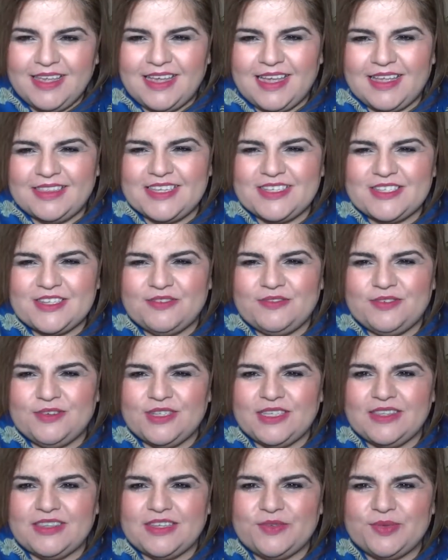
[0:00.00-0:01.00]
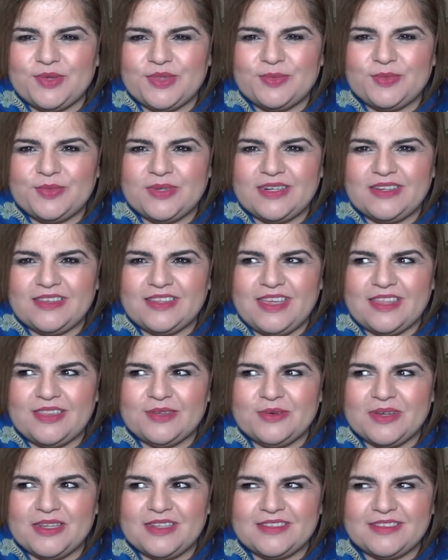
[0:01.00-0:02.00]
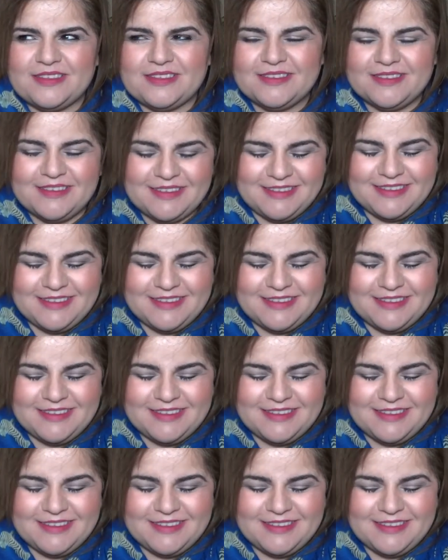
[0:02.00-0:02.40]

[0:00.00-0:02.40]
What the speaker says: Unless I fall in love with one of the other ones.